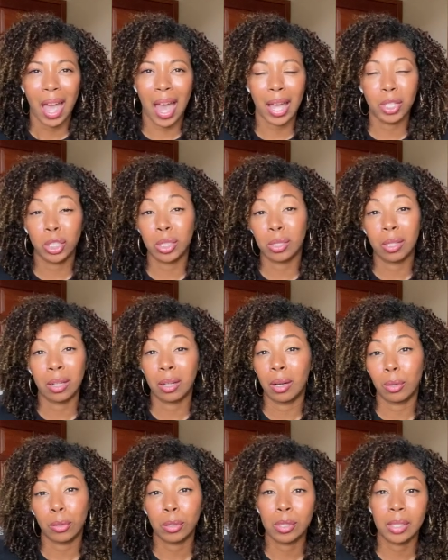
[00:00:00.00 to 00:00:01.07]
I just didn't
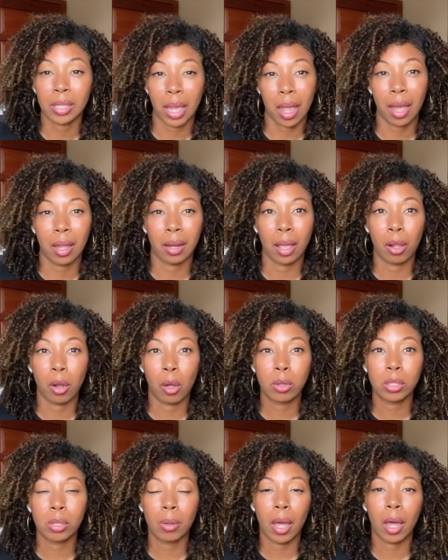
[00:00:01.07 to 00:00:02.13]
understand and
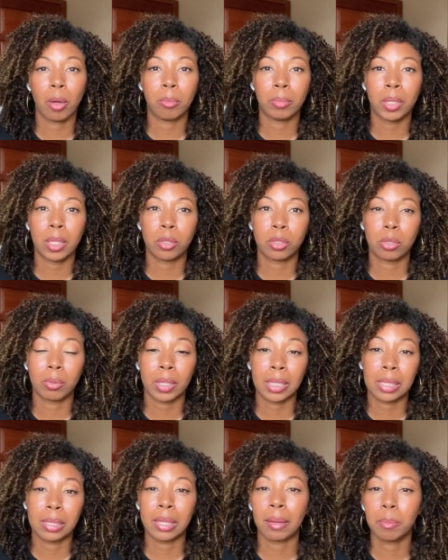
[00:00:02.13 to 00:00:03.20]
also help me to
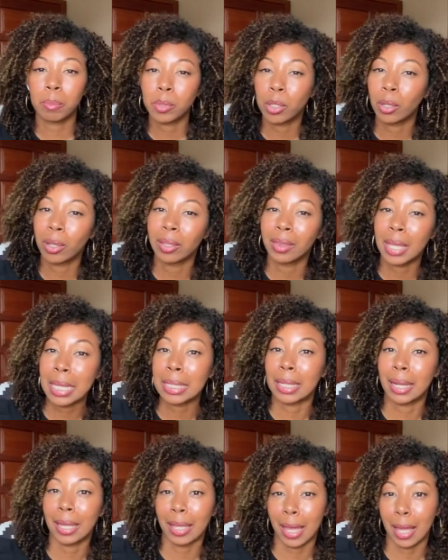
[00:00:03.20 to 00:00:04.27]
accept certain things that
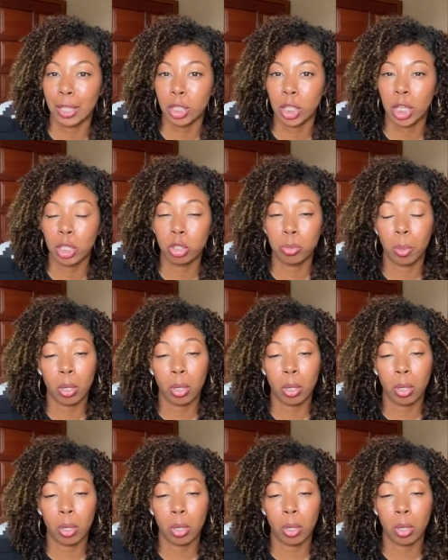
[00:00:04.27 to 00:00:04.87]
I can't change,